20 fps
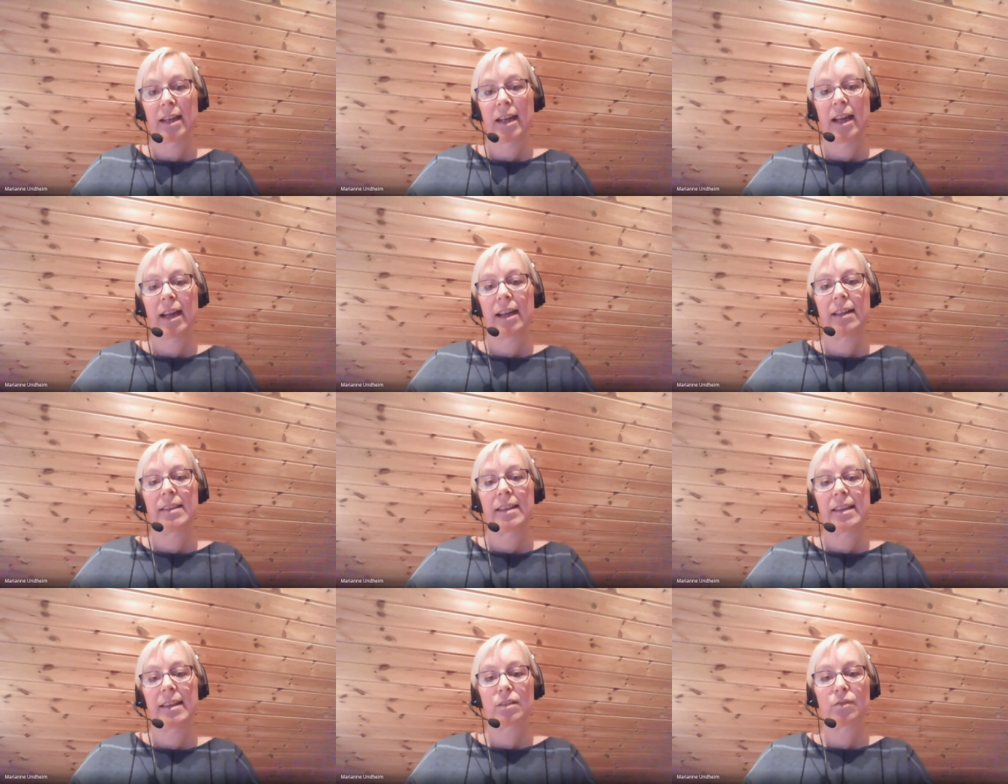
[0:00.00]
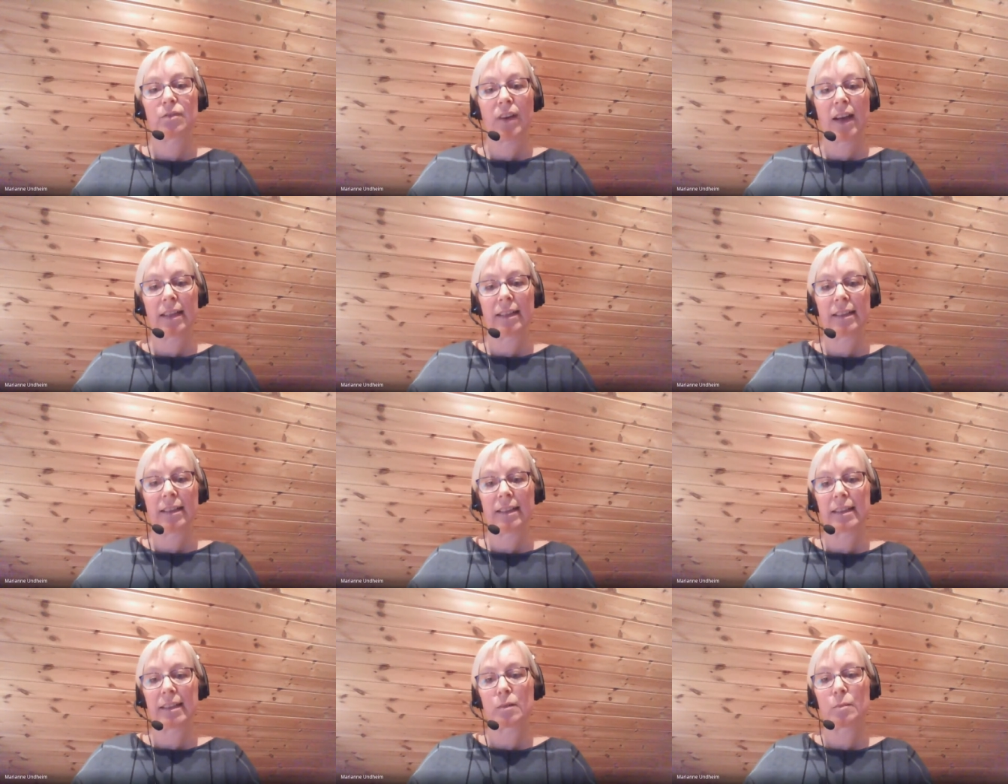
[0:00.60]
And these
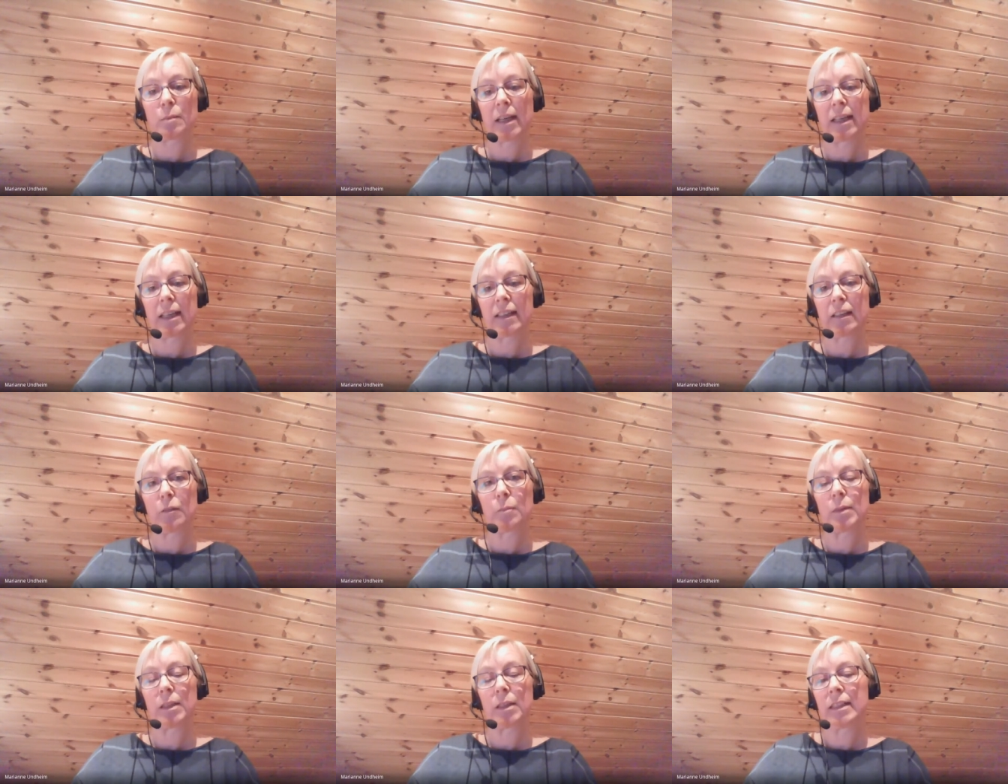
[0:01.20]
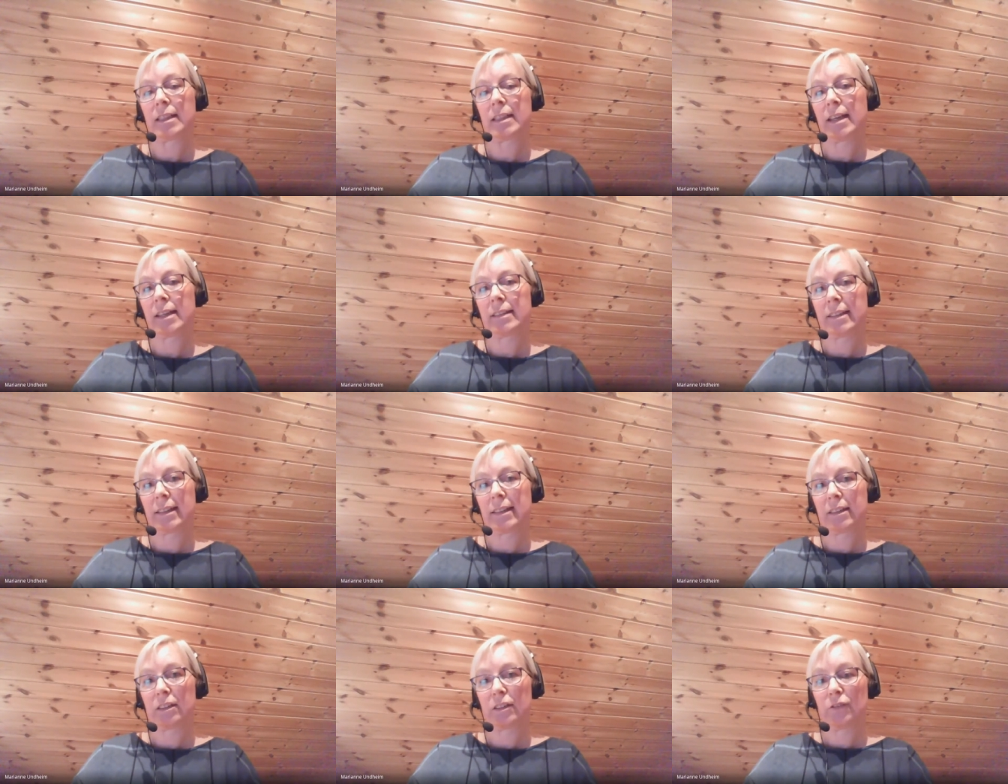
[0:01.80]
findings might have been
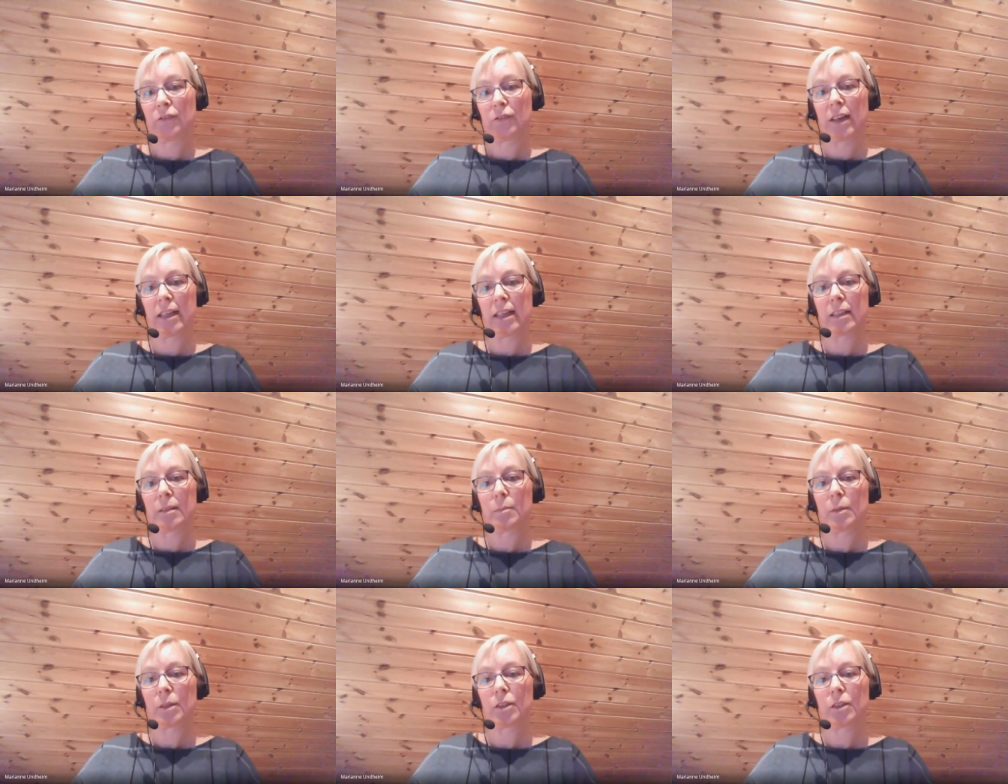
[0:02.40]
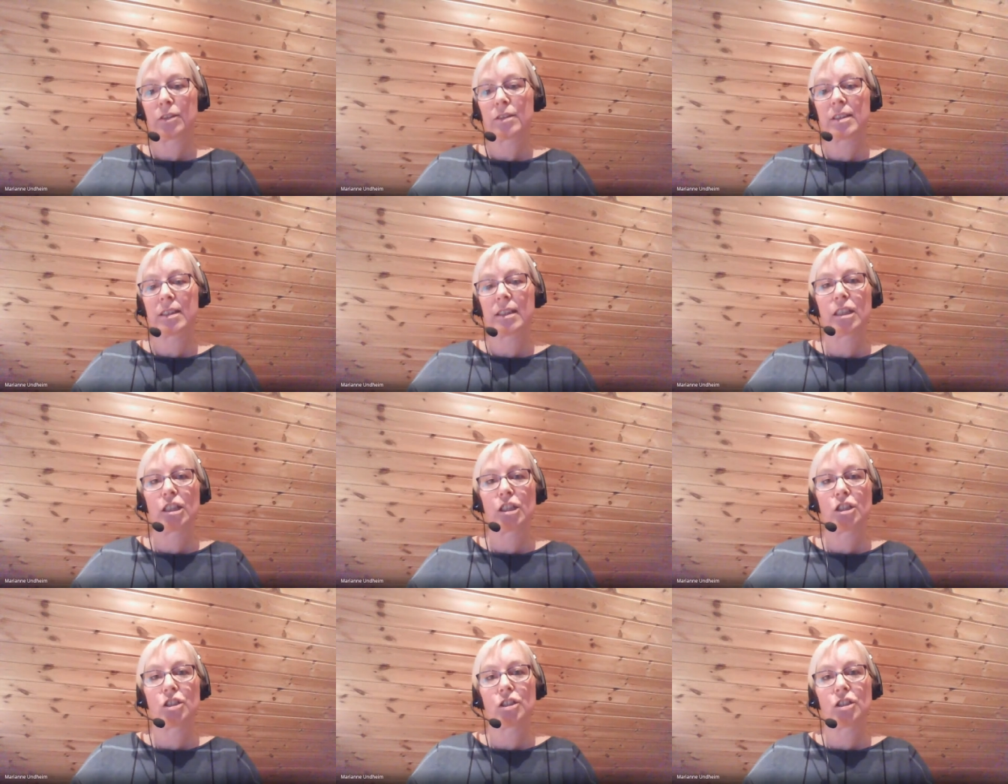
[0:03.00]
identified because the
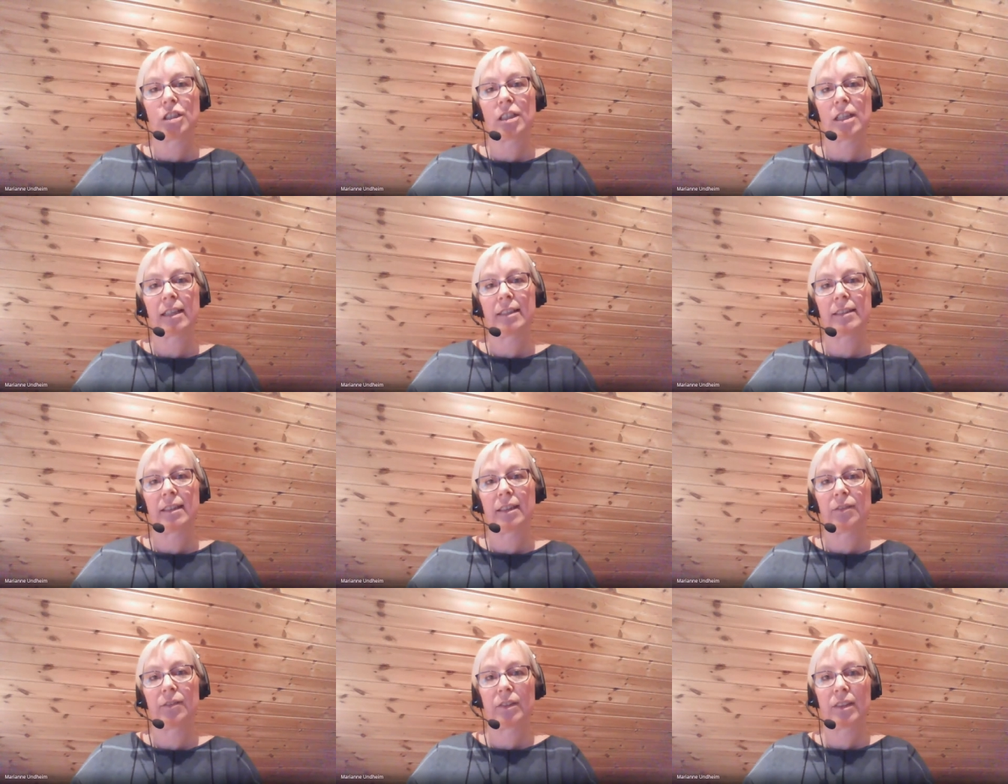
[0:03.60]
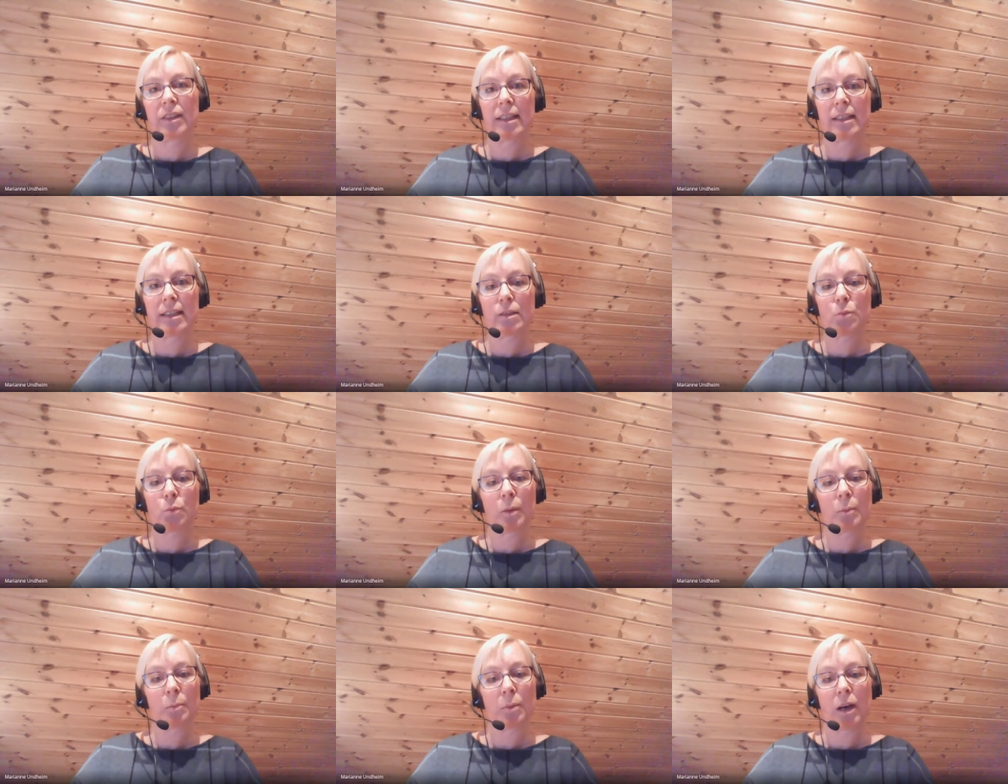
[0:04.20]
digital activities
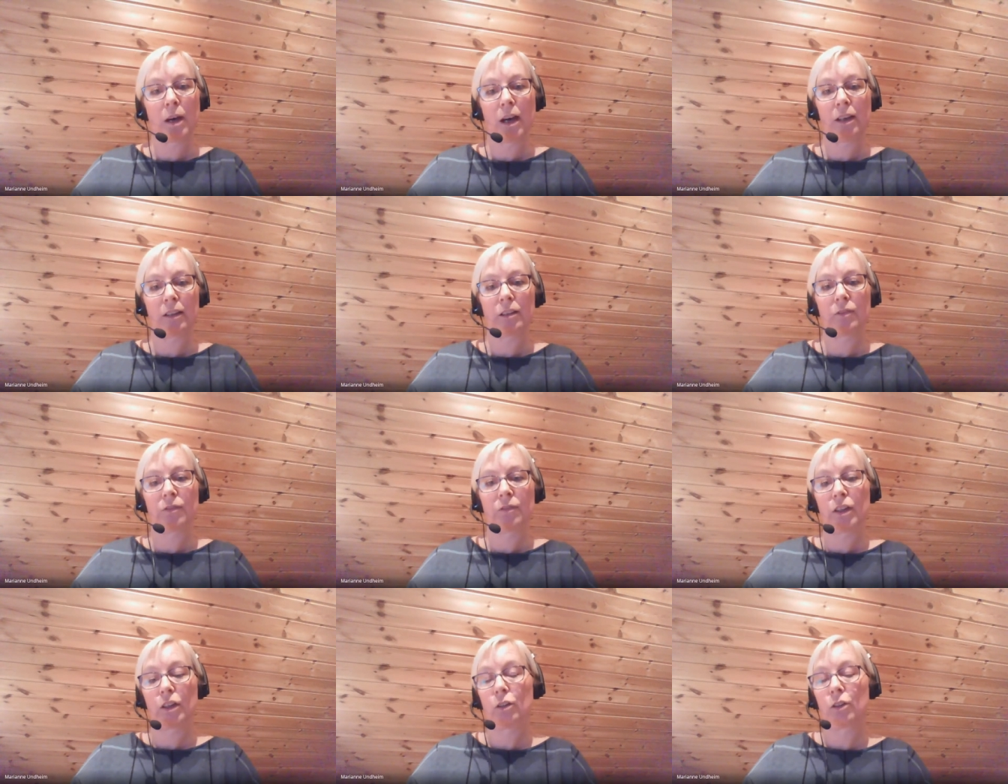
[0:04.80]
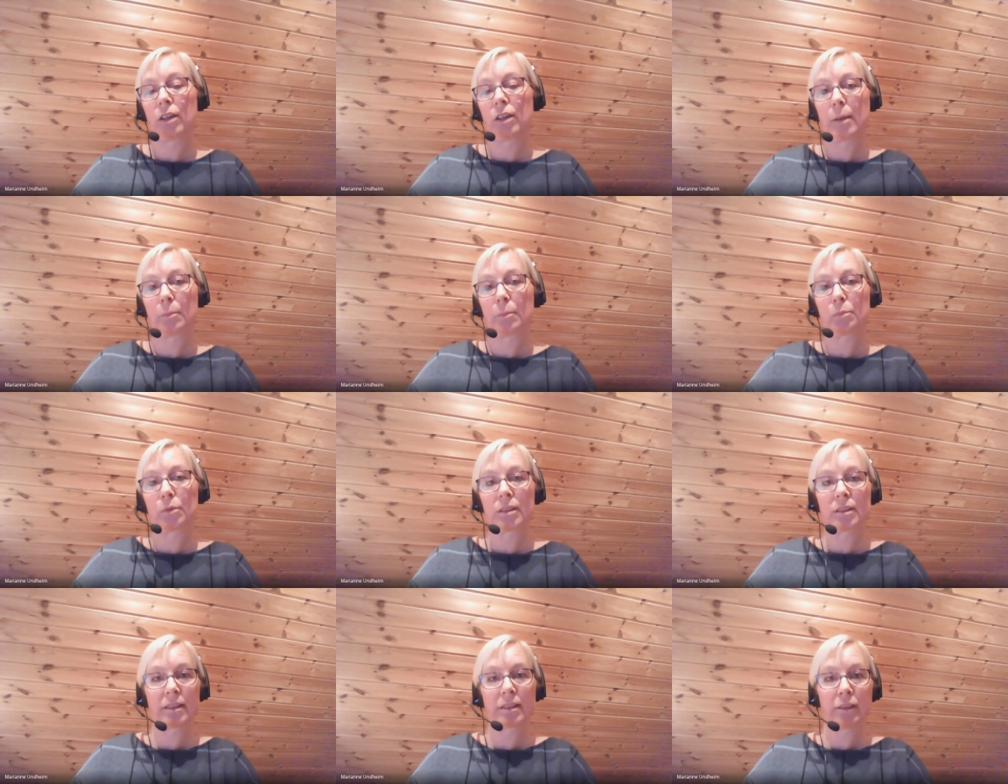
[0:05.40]
were part of a
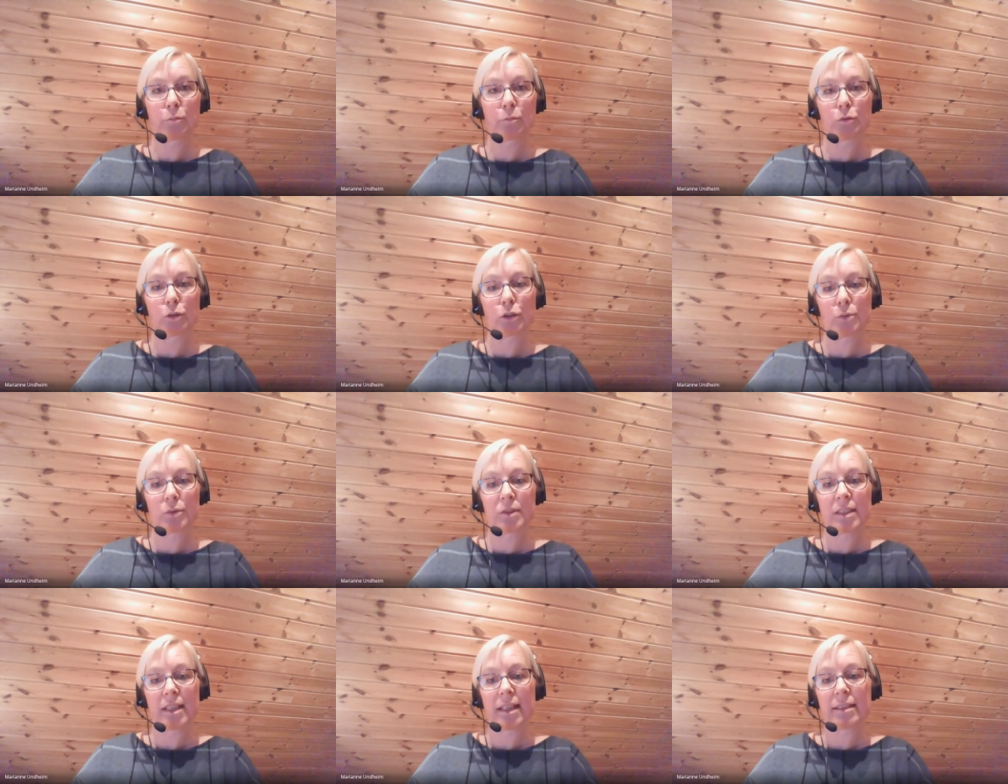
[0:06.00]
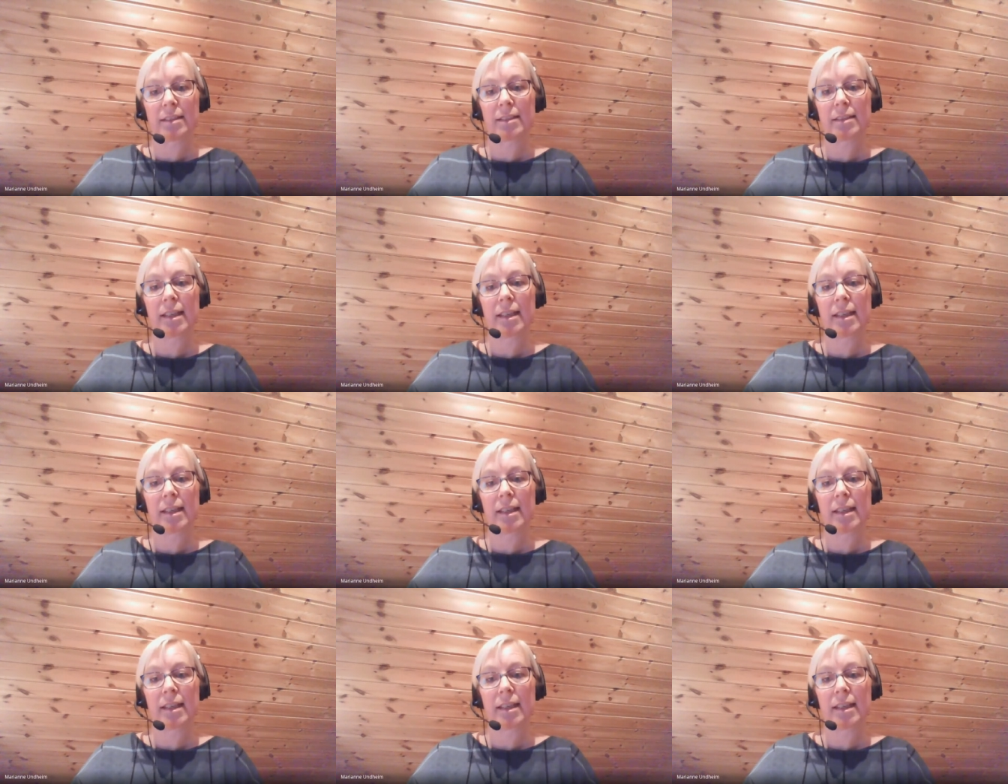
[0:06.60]
collaborative process